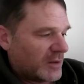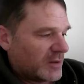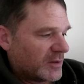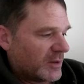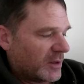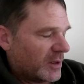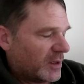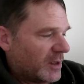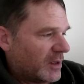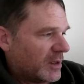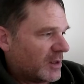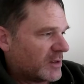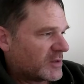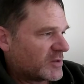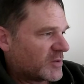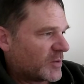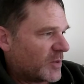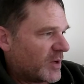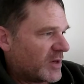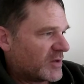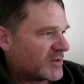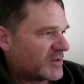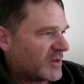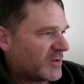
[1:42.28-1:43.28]
Uh, so
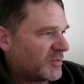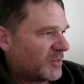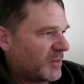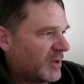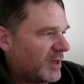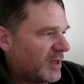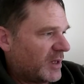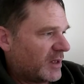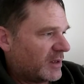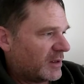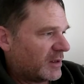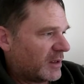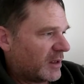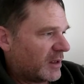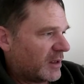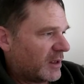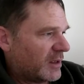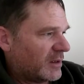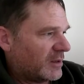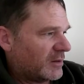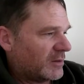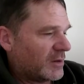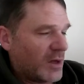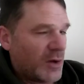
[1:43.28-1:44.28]
what does it mean? I
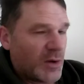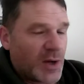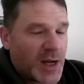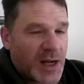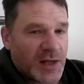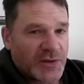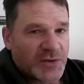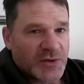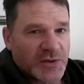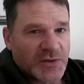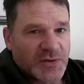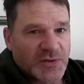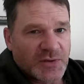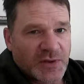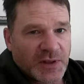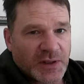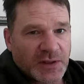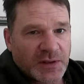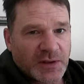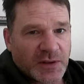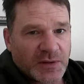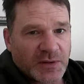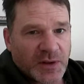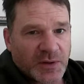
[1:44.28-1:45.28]
don't know. I just
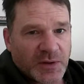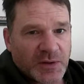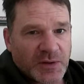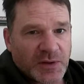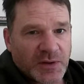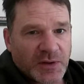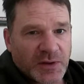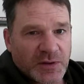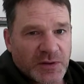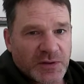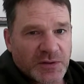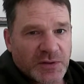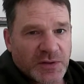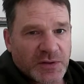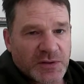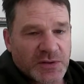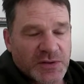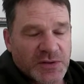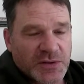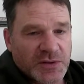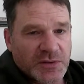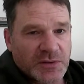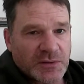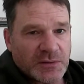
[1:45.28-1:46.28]
think that there, there
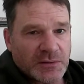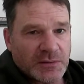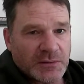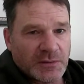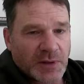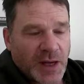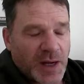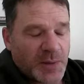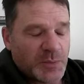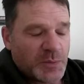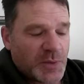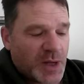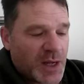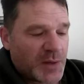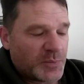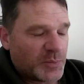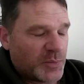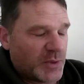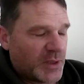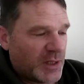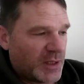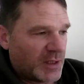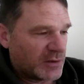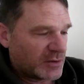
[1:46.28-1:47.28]
there's I'm not
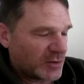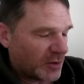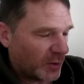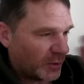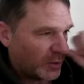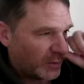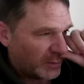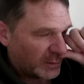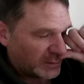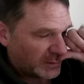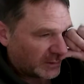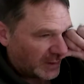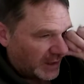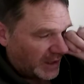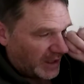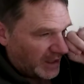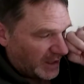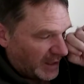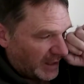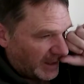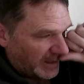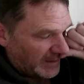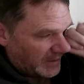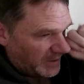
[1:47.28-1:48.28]
being told.
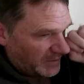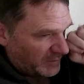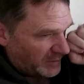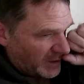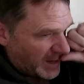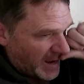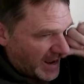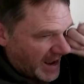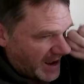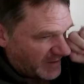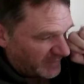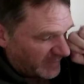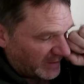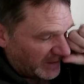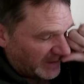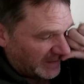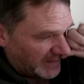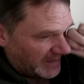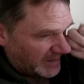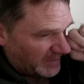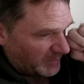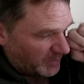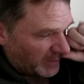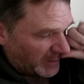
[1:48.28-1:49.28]
I don't have
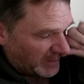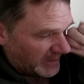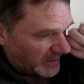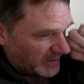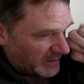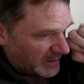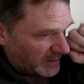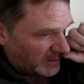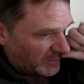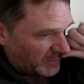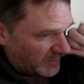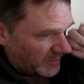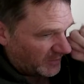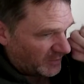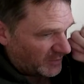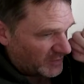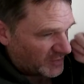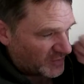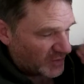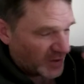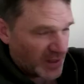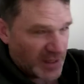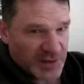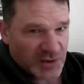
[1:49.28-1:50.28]
anybody
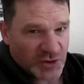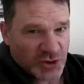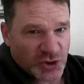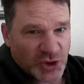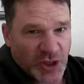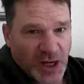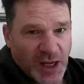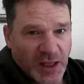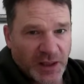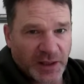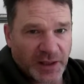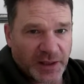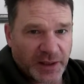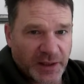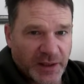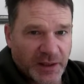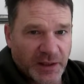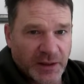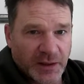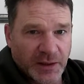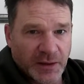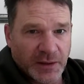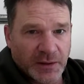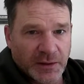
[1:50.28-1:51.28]
who's angelic
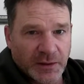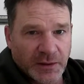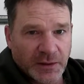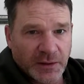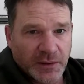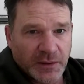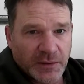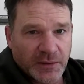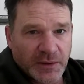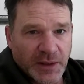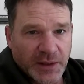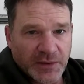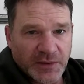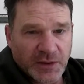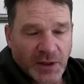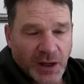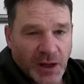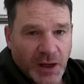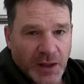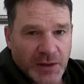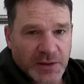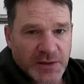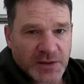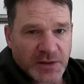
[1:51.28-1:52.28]
that
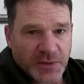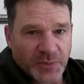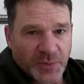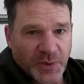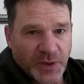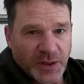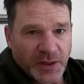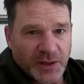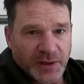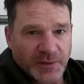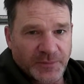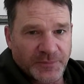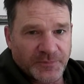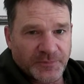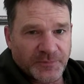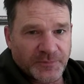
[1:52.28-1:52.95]
talks to me.